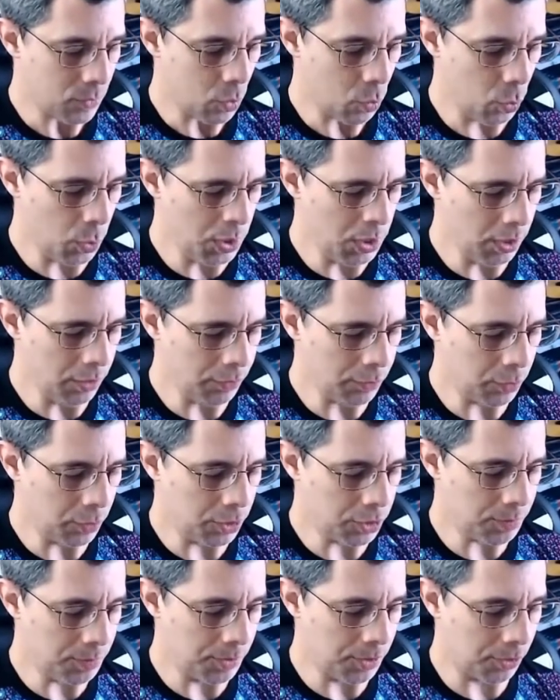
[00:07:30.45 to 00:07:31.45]
We love
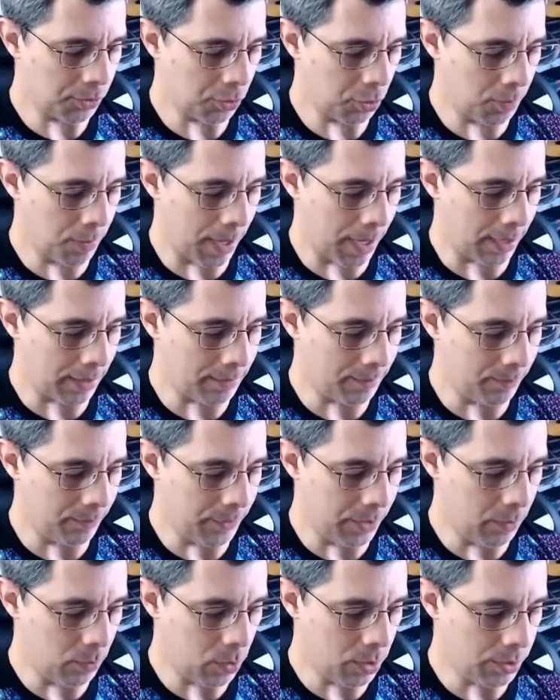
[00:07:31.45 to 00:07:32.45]
Christmas throwback
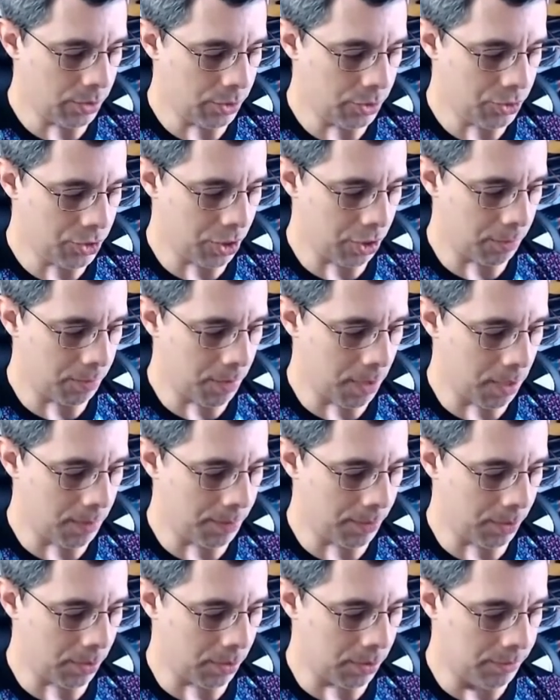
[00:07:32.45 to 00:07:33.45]
and wanted to share a
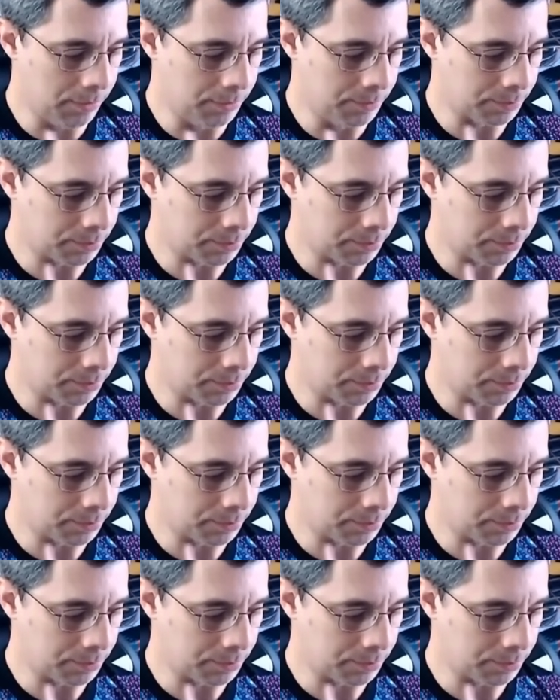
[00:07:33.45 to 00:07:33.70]
popular